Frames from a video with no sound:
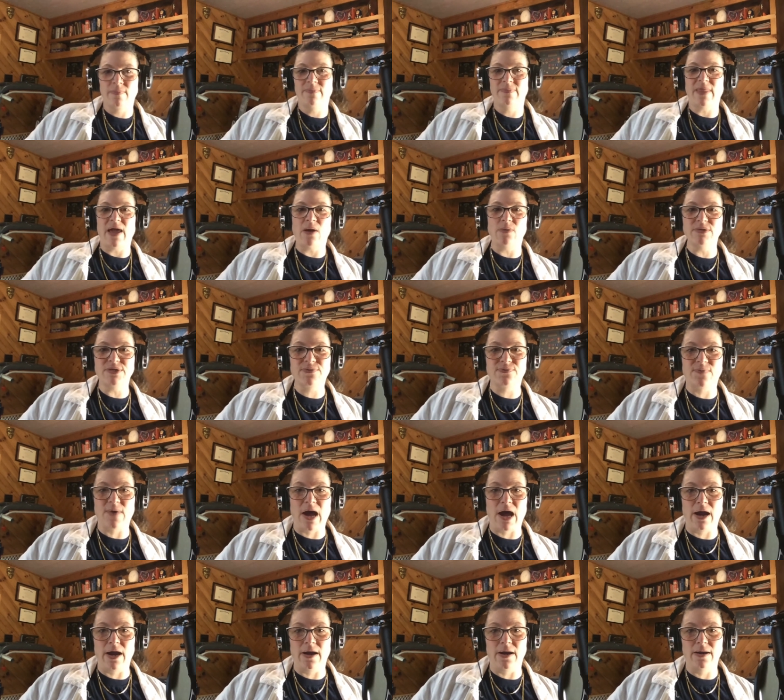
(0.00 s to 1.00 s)
That was
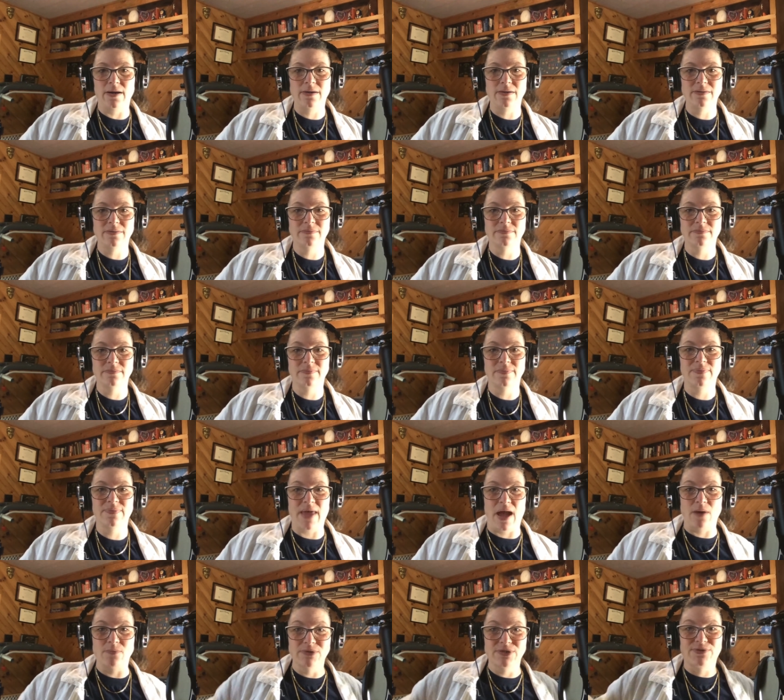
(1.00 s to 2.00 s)
fire.
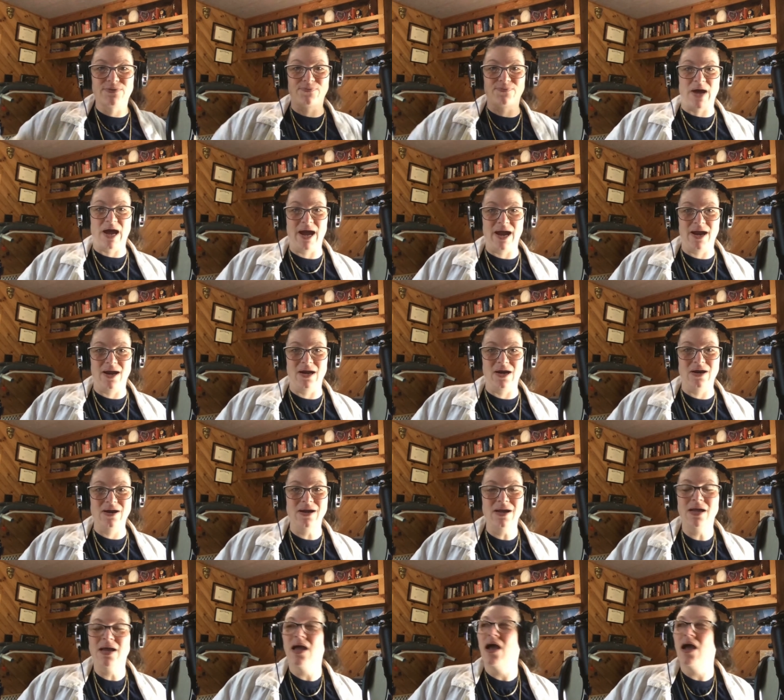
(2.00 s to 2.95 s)
That was fire.